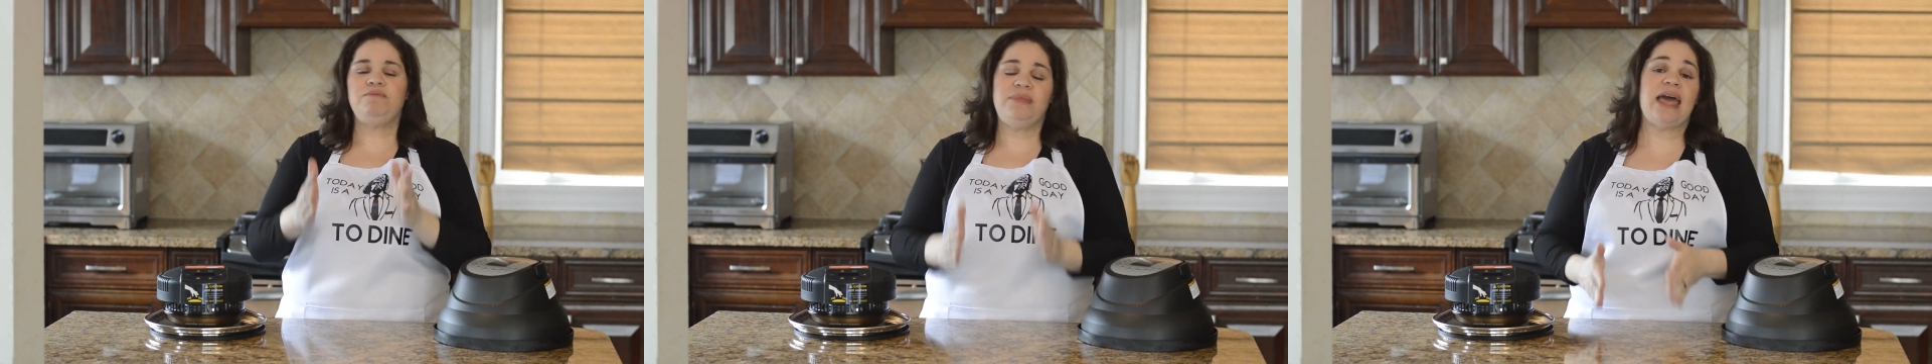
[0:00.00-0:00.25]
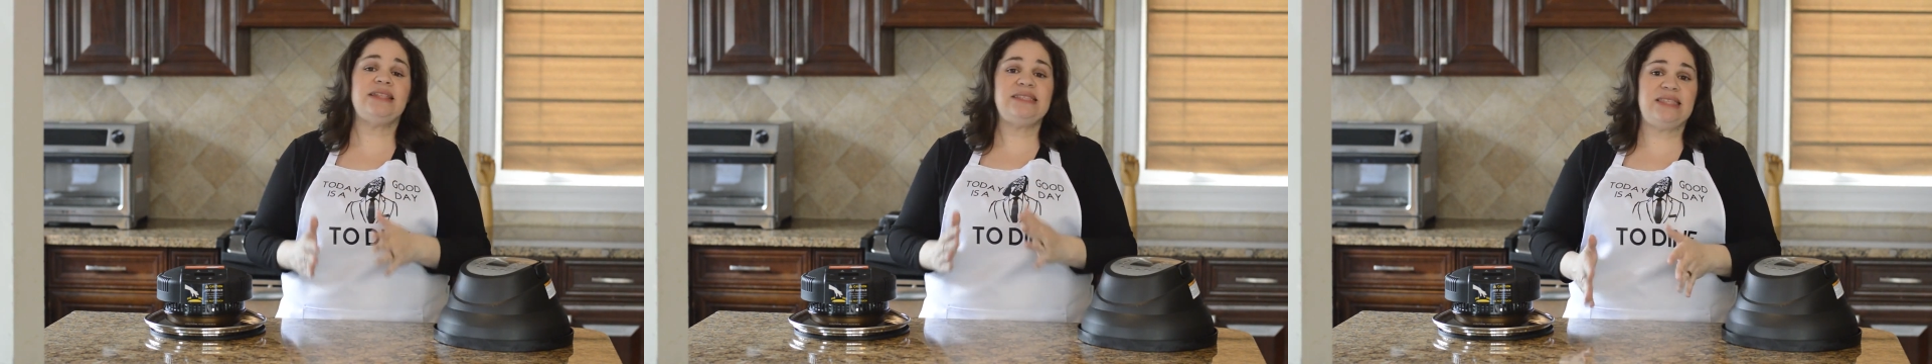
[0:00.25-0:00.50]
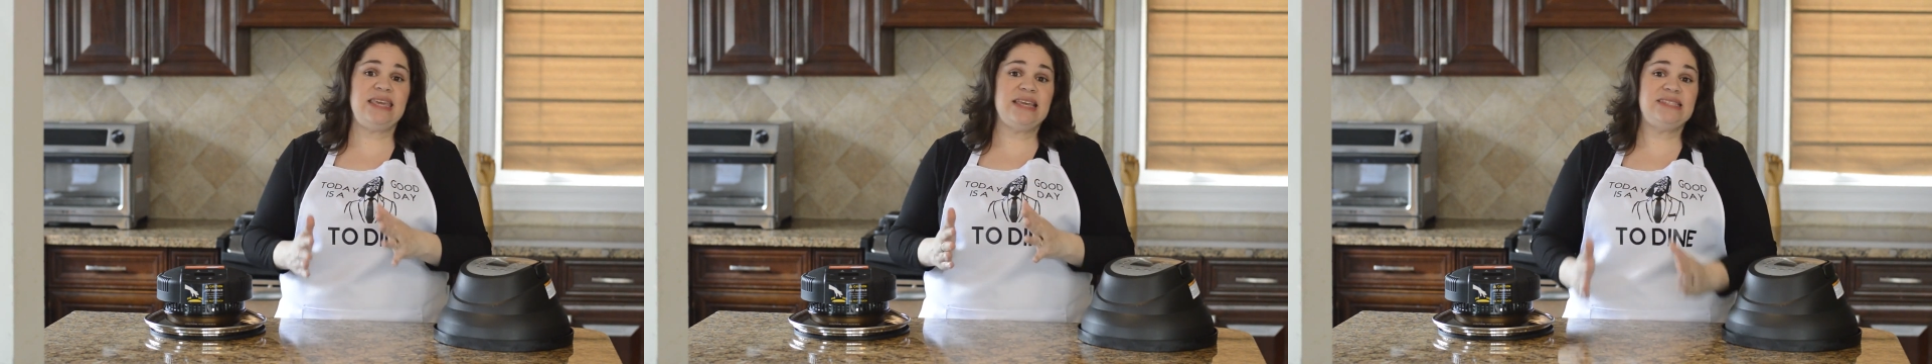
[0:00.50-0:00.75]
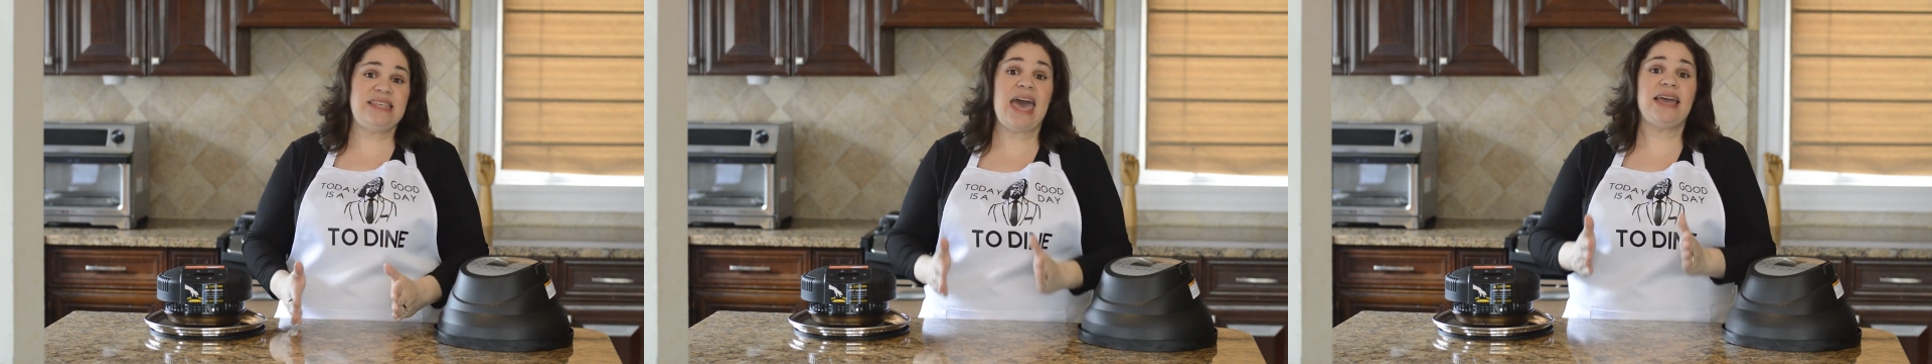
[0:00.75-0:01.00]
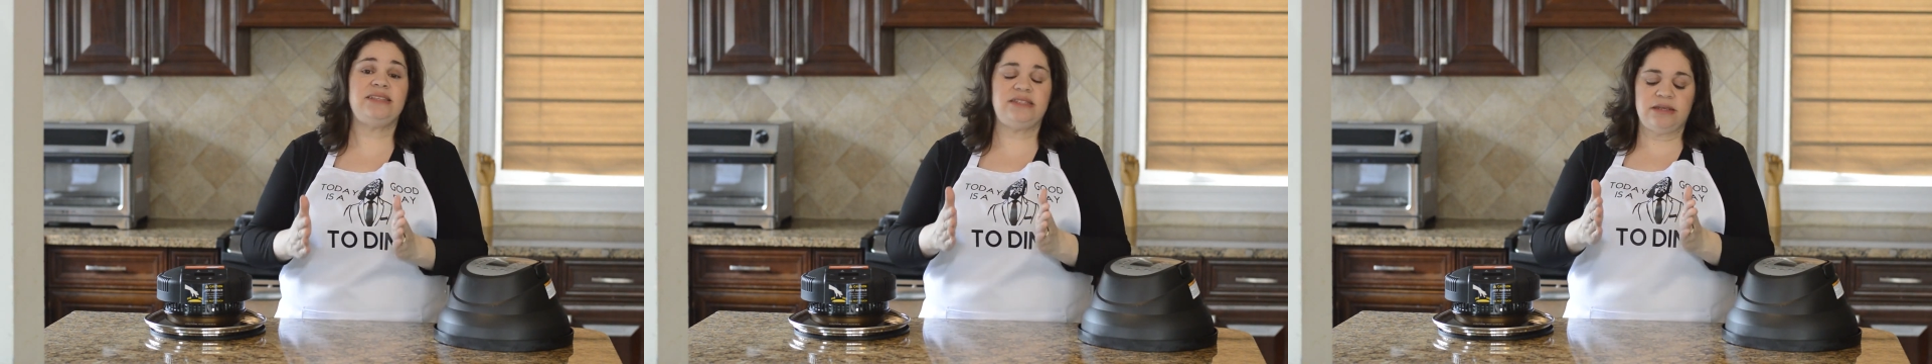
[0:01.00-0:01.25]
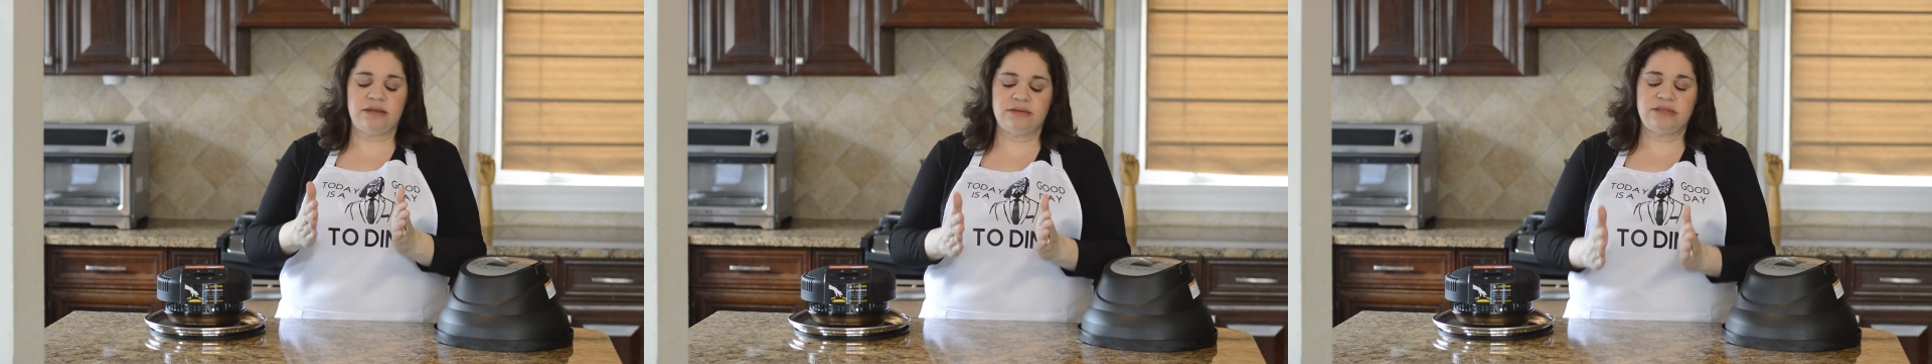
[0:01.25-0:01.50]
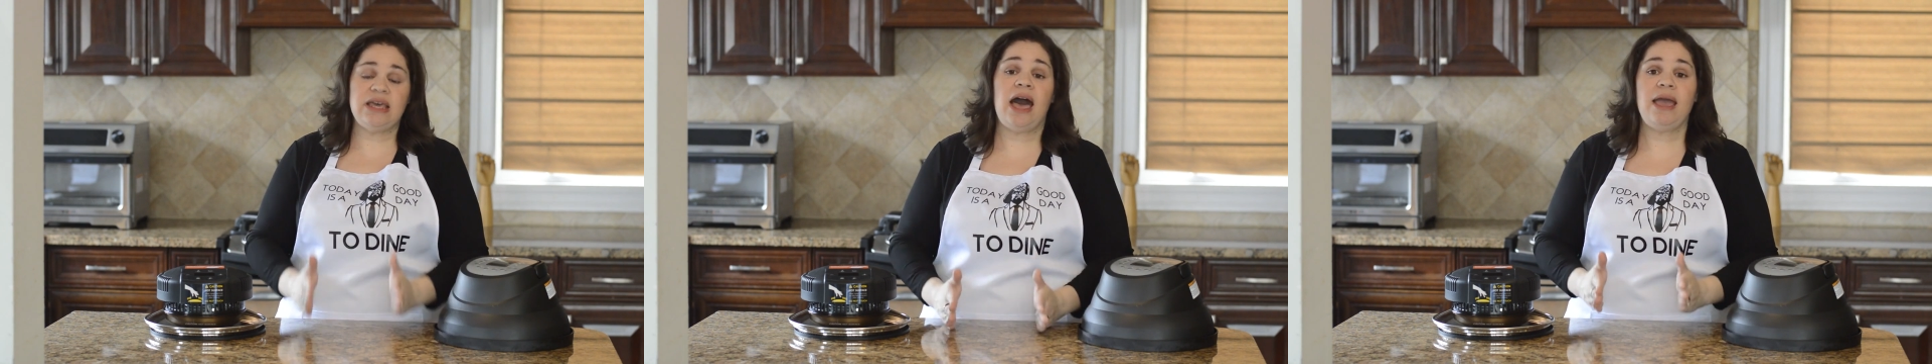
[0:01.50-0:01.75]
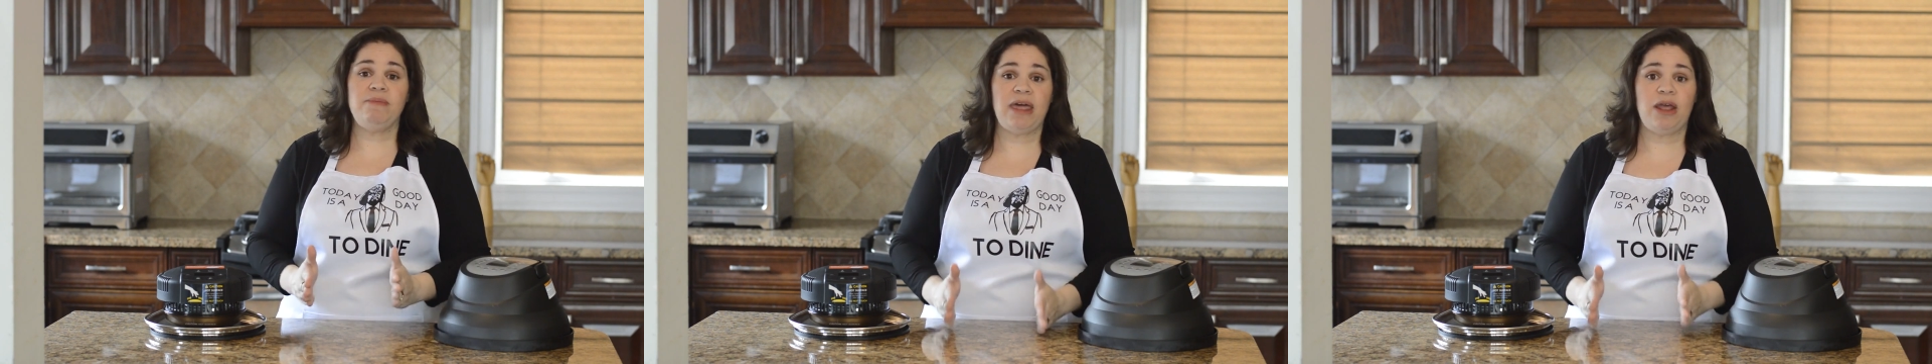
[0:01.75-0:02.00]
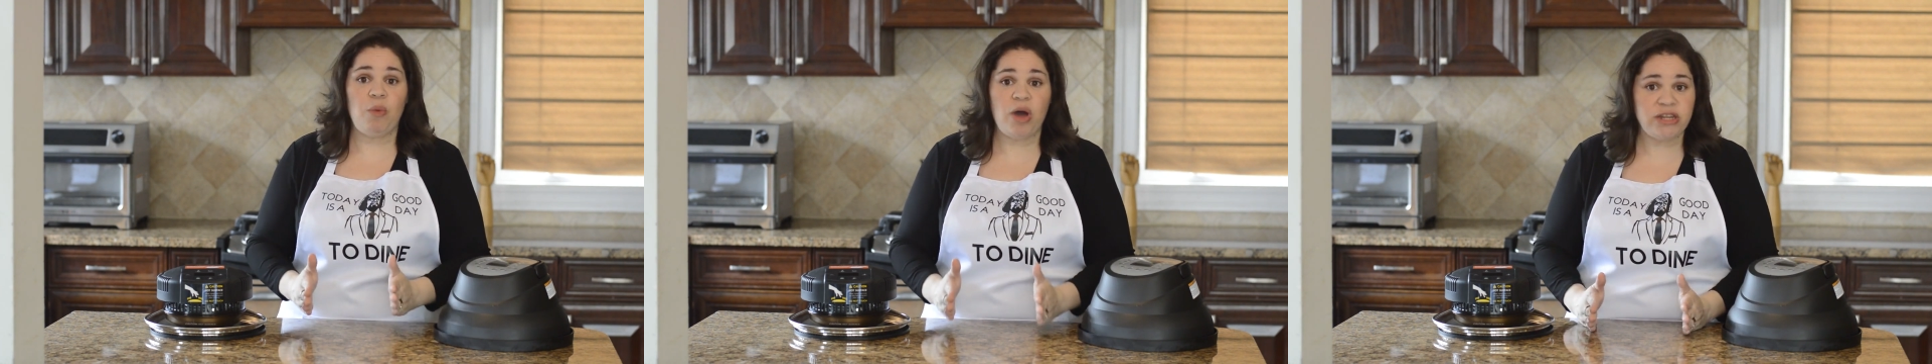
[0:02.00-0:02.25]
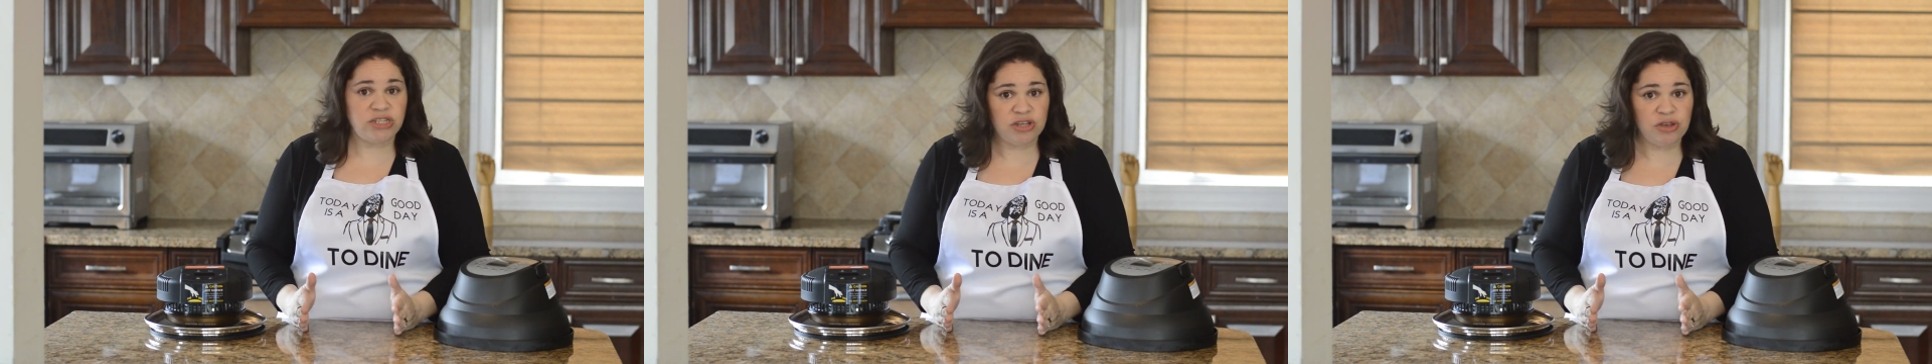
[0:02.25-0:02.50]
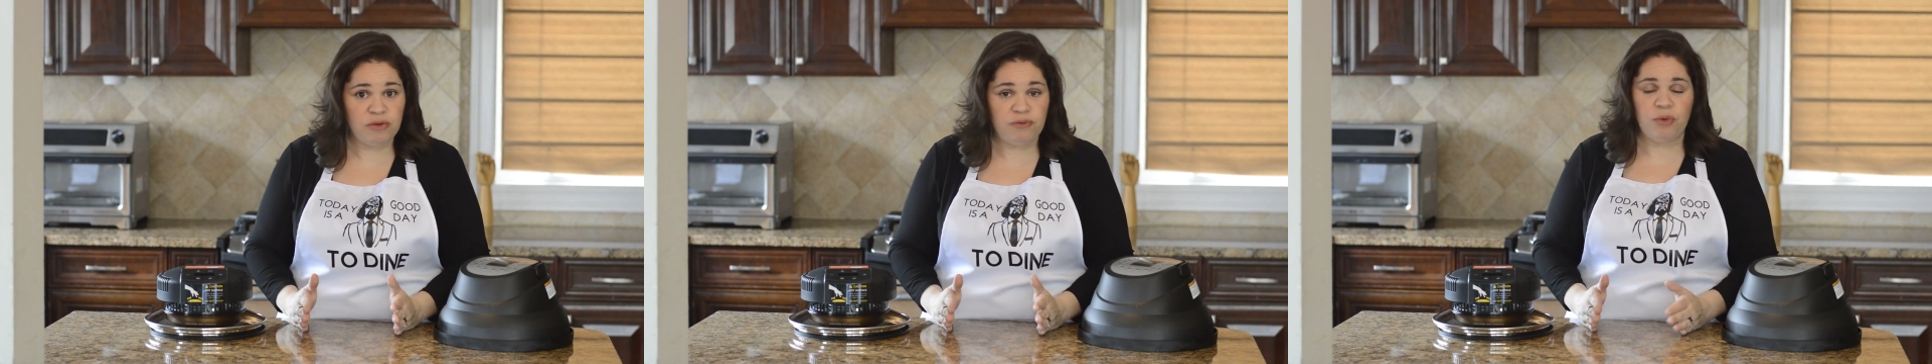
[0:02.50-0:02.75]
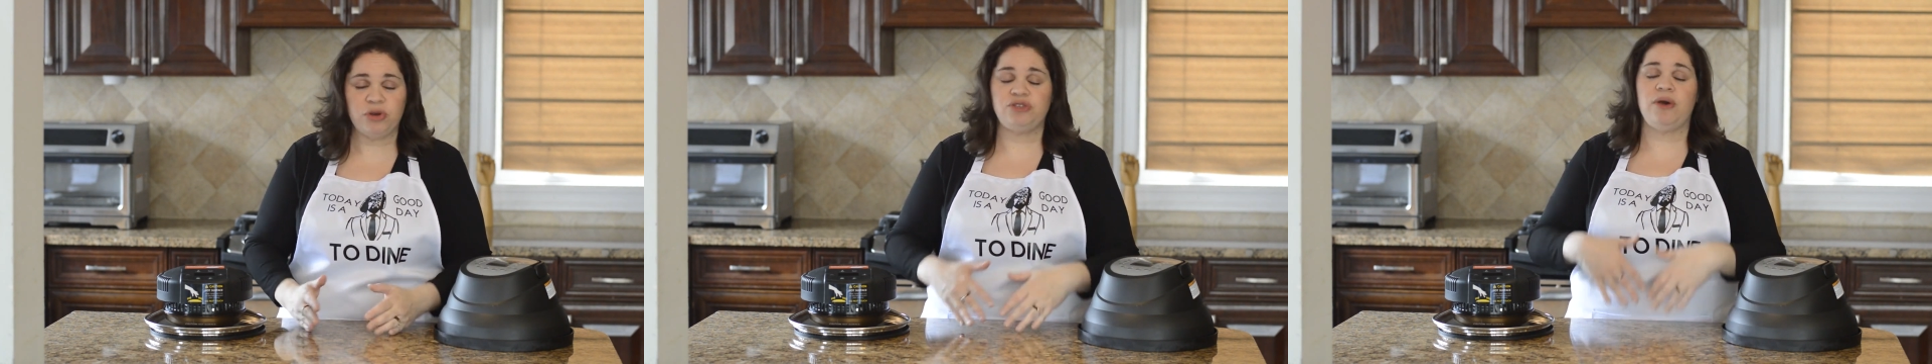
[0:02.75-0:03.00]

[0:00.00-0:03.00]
that's the exact time that I want it to cook for,